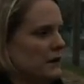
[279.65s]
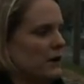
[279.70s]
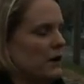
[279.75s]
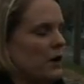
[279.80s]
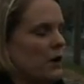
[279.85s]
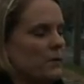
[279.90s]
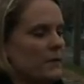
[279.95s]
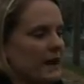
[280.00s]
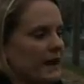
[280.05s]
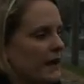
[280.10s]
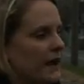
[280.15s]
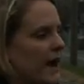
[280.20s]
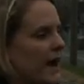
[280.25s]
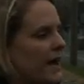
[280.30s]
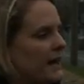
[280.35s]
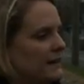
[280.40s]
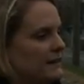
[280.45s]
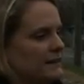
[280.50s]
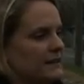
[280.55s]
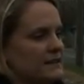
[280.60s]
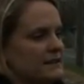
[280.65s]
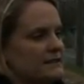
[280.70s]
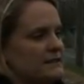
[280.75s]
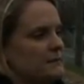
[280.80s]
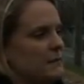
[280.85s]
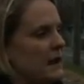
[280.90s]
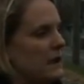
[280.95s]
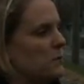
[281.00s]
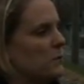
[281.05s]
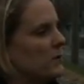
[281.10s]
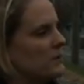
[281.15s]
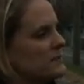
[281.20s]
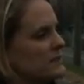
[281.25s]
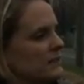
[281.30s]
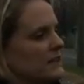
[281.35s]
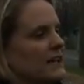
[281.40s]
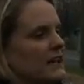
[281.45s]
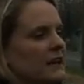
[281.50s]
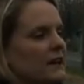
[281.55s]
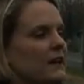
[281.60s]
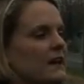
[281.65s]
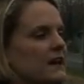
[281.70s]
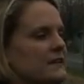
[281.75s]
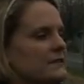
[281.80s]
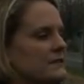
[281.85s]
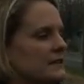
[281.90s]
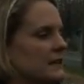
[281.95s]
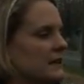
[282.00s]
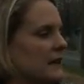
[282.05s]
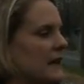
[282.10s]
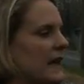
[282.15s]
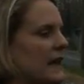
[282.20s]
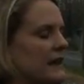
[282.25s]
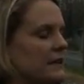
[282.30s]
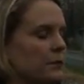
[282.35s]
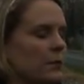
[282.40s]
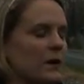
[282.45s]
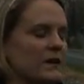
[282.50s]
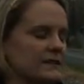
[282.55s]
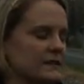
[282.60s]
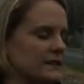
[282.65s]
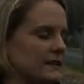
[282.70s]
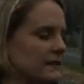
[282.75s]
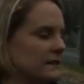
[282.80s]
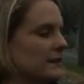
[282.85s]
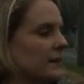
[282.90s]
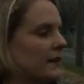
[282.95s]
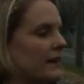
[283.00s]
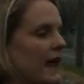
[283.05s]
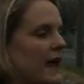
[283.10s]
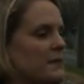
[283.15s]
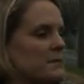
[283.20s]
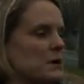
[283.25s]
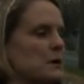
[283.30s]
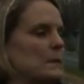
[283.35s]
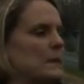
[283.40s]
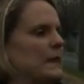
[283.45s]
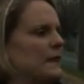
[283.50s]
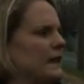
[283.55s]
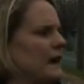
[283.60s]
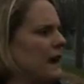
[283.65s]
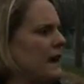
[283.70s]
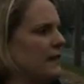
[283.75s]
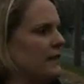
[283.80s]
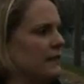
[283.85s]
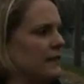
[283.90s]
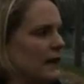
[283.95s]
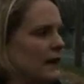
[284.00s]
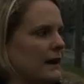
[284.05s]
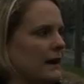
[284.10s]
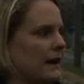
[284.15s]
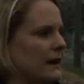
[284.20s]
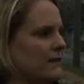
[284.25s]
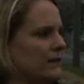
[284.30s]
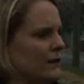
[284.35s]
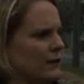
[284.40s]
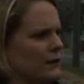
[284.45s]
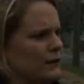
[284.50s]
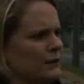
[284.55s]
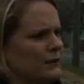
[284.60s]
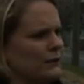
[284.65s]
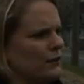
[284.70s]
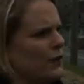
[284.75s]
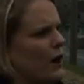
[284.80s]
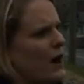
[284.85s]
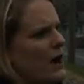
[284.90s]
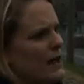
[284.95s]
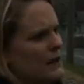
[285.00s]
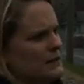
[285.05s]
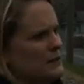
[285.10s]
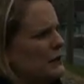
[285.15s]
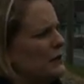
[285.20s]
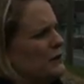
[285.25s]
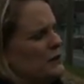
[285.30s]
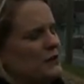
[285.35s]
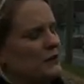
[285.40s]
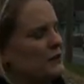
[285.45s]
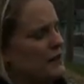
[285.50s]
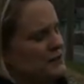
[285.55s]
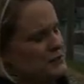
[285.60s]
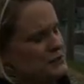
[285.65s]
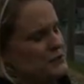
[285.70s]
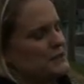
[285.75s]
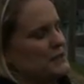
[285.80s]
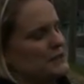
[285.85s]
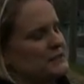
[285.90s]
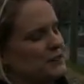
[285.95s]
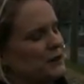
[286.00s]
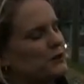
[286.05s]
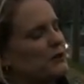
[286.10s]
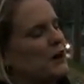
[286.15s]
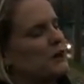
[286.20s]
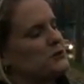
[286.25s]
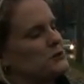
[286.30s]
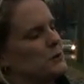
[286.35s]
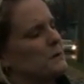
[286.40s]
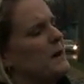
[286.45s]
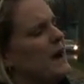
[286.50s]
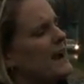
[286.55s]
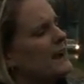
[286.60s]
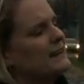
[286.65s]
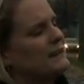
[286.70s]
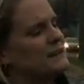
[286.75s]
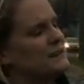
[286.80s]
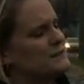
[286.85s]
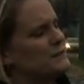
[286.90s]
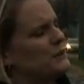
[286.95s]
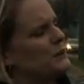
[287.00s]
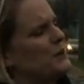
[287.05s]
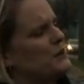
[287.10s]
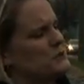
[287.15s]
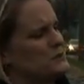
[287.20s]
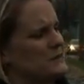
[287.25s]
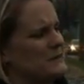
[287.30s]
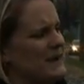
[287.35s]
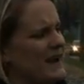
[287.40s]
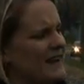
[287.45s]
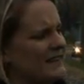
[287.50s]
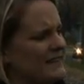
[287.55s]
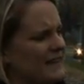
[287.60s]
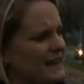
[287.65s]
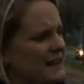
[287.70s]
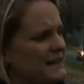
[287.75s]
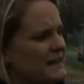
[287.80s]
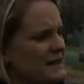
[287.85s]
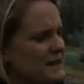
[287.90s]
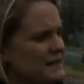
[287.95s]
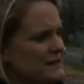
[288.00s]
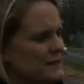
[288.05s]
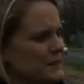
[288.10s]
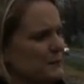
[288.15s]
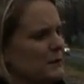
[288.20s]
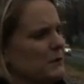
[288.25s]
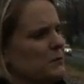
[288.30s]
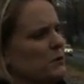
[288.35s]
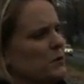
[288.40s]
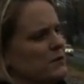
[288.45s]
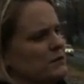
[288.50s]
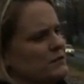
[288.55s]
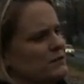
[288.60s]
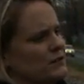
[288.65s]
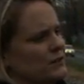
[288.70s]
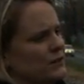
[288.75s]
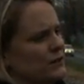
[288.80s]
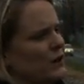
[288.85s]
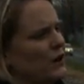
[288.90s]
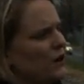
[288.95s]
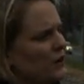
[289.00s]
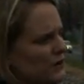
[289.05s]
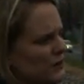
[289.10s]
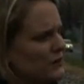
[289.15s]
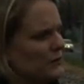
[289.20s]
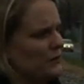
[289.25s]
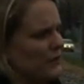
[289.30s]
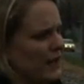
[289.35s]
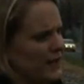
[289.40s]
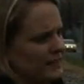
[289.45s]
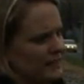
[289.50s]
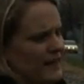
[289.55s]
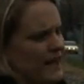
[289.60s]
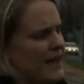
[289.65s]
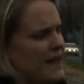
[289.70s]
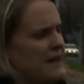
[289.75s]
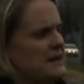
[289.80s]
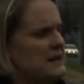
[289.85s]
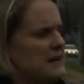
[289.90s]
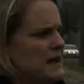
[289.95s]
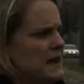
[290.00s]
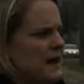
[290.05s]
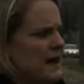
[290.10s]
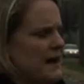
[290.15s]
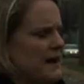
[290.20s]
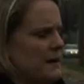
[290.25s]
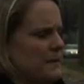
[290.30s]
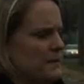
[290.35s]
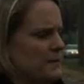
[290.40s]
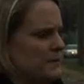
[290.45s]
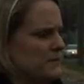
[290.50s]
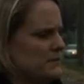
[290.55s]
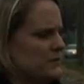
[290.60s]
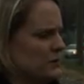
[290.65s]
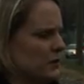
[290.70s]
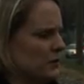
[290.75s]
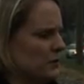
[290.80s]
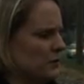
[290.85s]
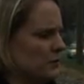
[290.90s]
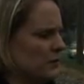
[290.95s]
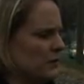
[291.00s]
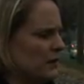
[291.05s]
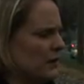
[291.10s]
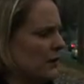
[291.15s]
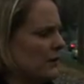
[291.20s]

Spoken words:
oh my God, this man wants to kill us. And it wasn't until that moment that I even thought, that just doesn't cross your mind. It doesn't cross your mind that someone wants to hurt you like that. So